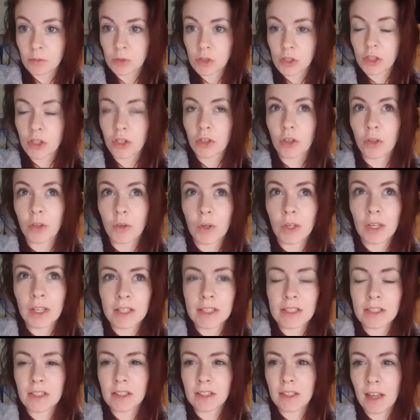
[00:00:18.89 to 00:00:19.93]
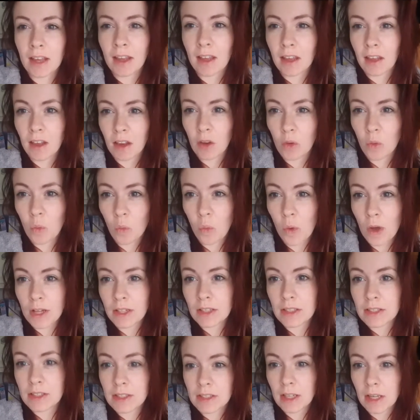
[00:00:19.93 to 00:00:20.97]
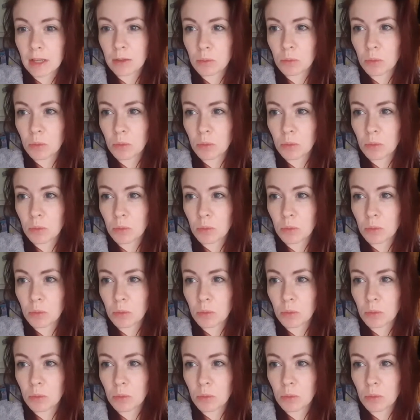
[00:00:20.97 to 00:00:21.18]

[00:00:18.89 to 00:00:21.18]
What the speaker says: So it's a Wednesday